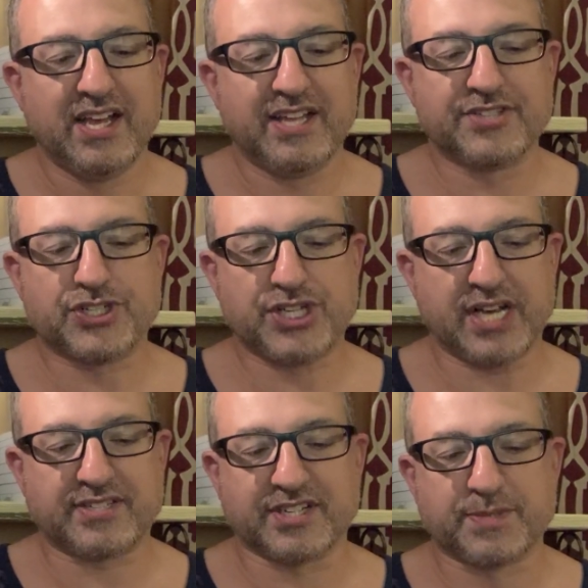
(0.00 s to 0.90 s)
His
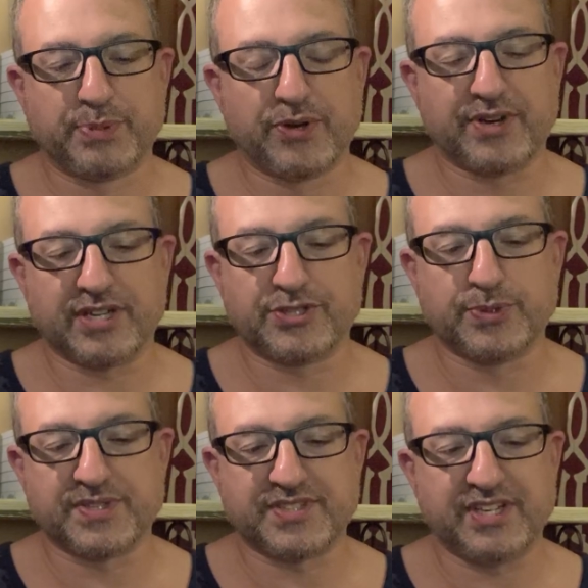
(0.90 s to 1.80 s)
chest exploding
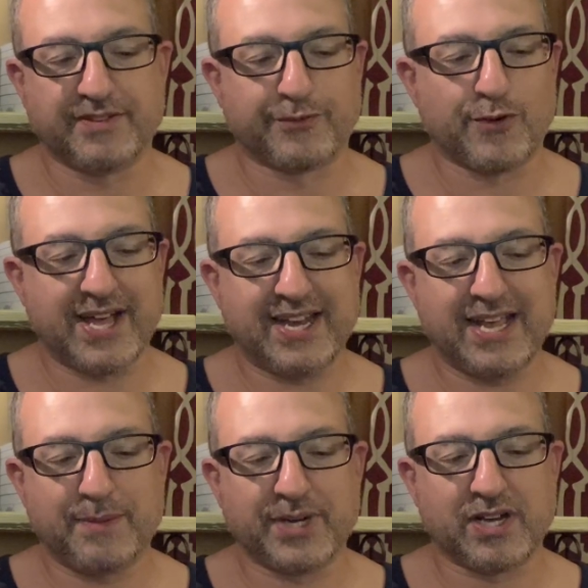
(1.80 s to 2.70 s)
into a sea of red
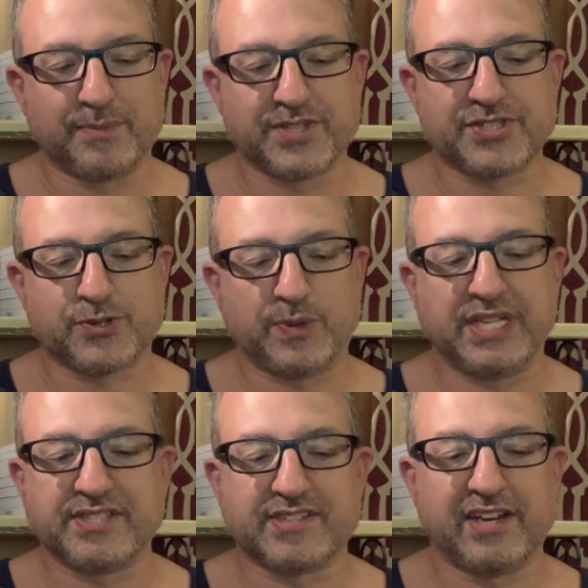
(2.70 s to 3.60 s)
had become the
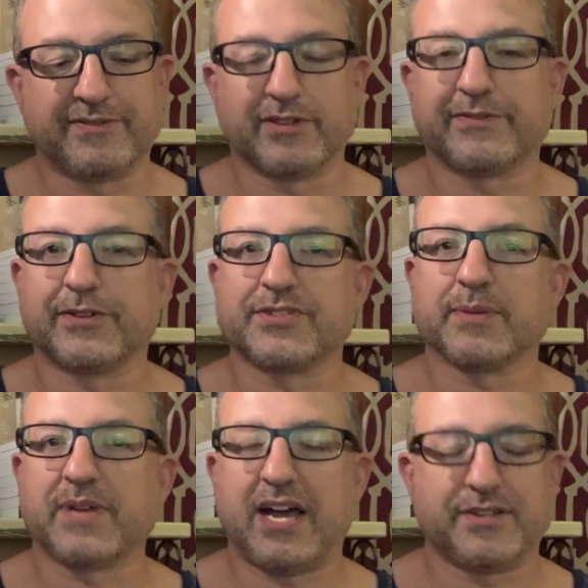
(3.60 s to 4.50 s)
screensaver of her
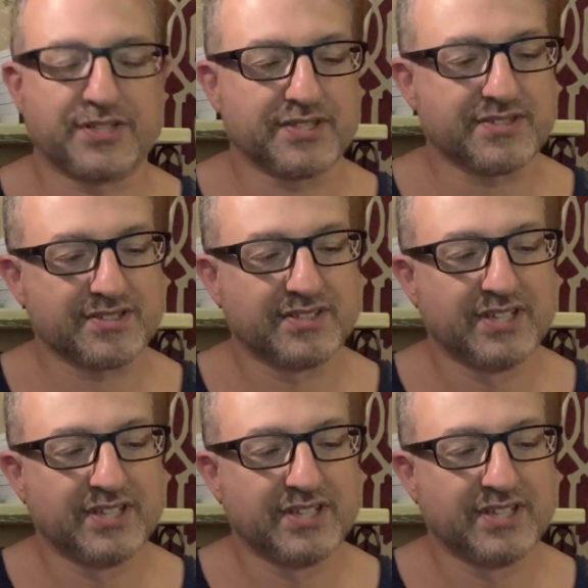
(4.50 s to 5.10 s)
subconscious.